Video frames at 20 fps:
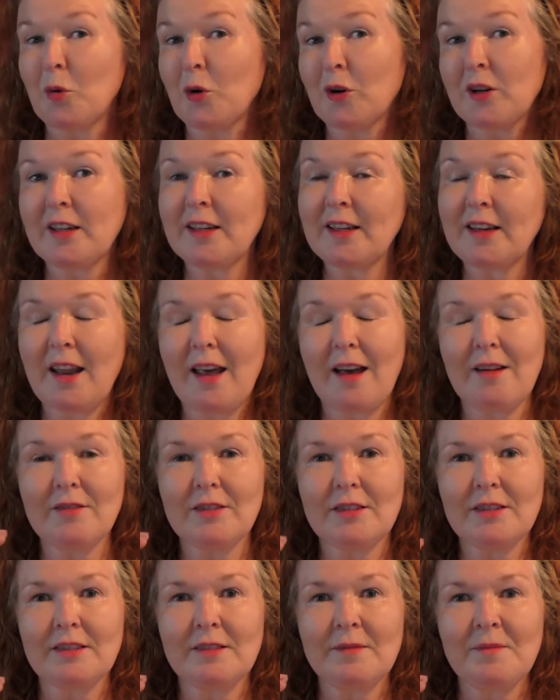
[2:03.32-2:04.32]
working
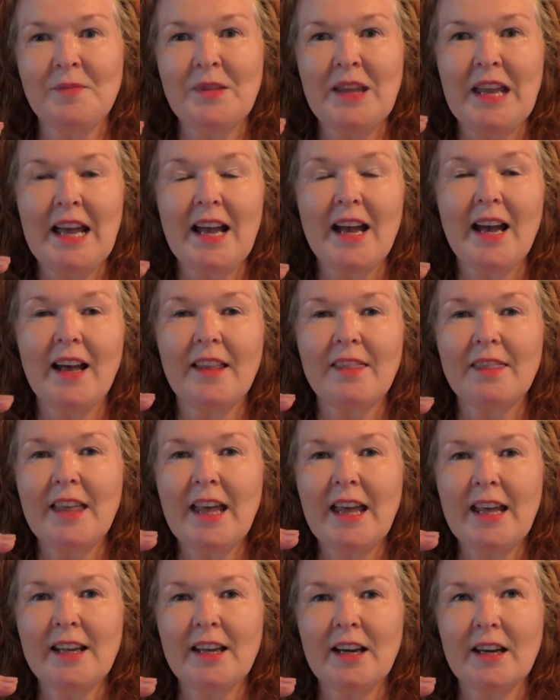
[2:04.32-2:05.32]
level, and
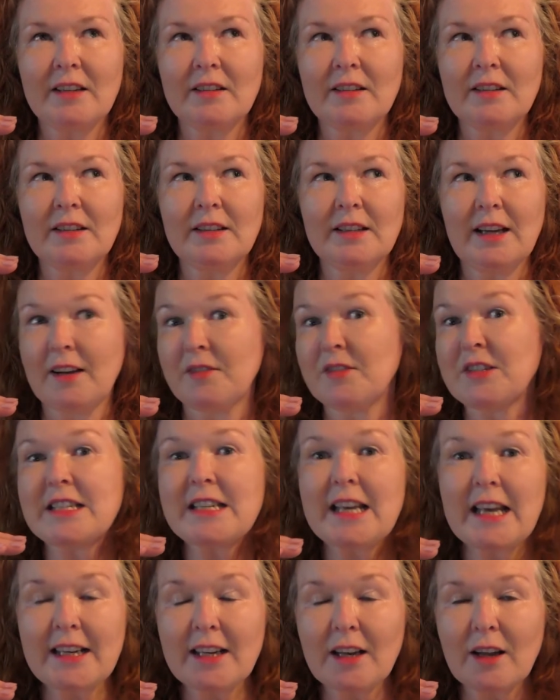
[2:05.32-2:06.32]
then I have a
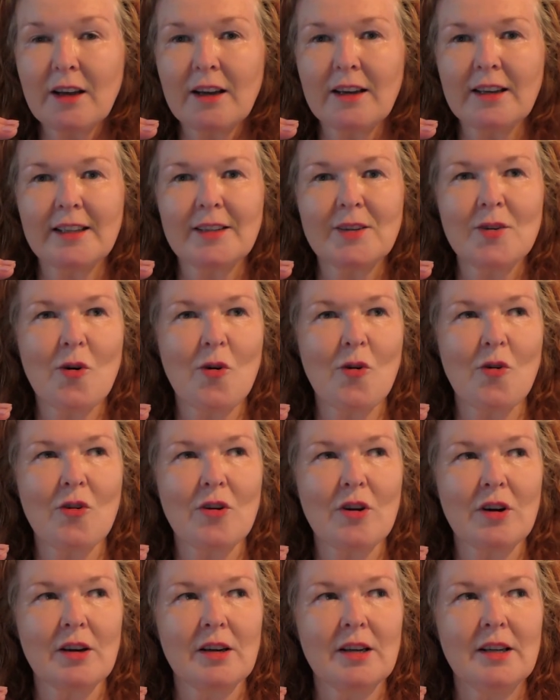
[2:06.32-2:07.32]
deadline
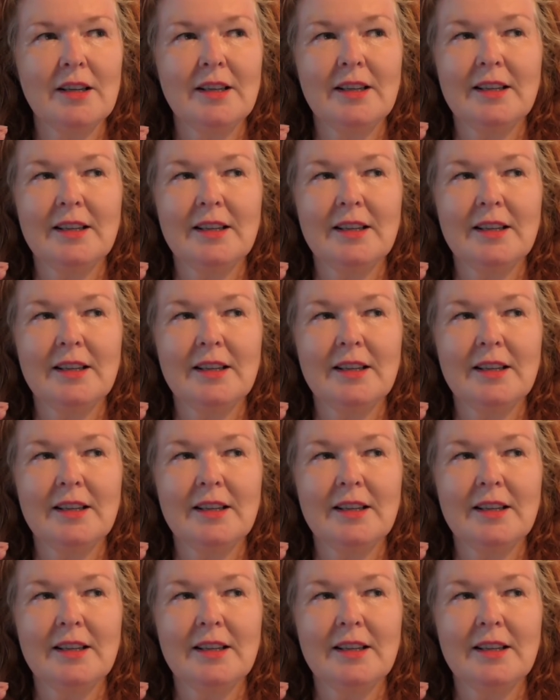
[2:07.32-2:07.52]
or